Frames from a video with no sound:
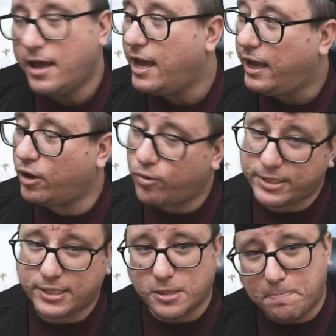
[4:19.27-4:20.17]

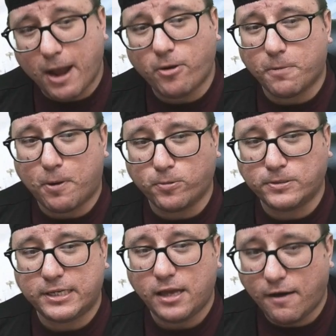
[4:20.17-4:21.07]
increases the barrier
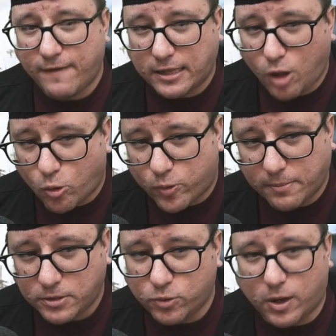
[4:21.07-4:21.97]
potency of Adloquium
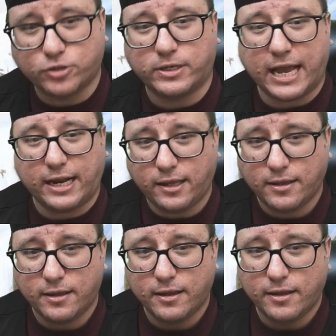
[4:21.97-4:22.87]
to 180,
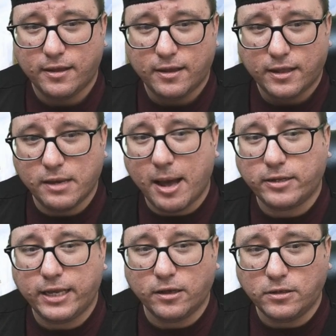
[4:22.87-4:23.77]
the amount
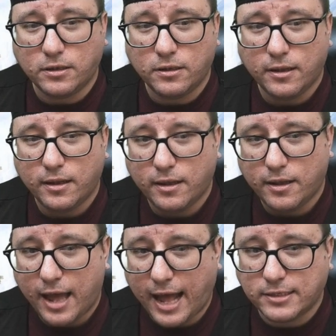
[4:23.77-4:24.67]
healed,
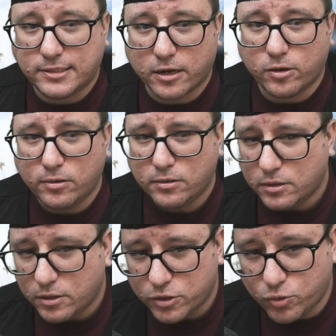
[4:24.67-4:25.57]
and Succor
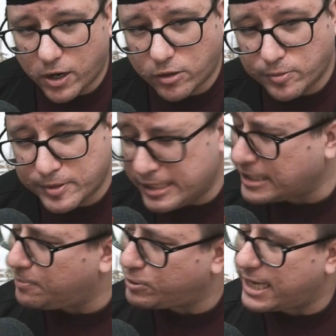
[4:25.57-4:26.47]
to
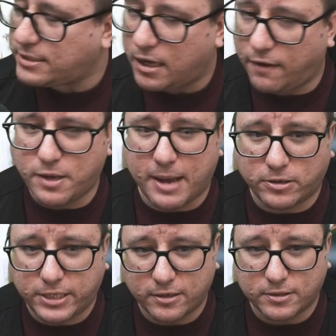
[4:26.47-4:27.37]
160% of the amount
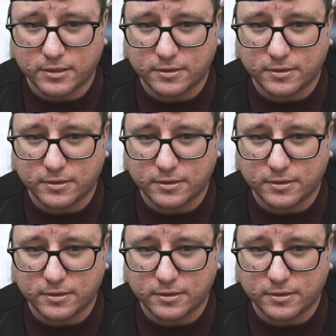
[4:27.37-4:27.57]
healed.